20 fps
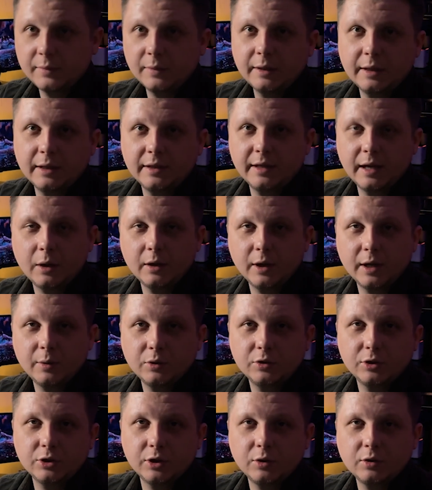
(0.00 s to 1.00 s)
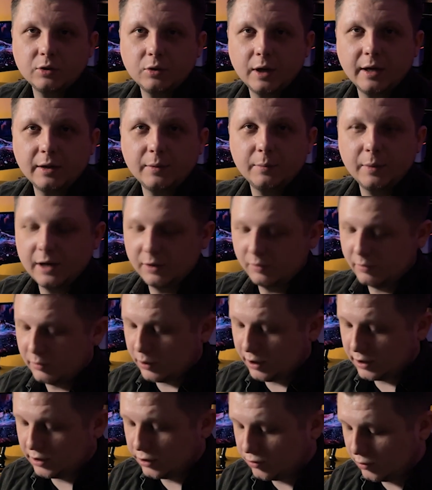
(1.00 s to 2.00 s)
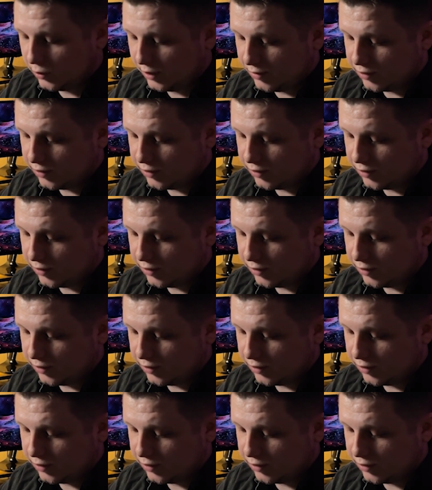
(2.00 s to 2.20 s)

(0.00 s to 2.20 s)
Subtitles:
Now I will show you how to make one grid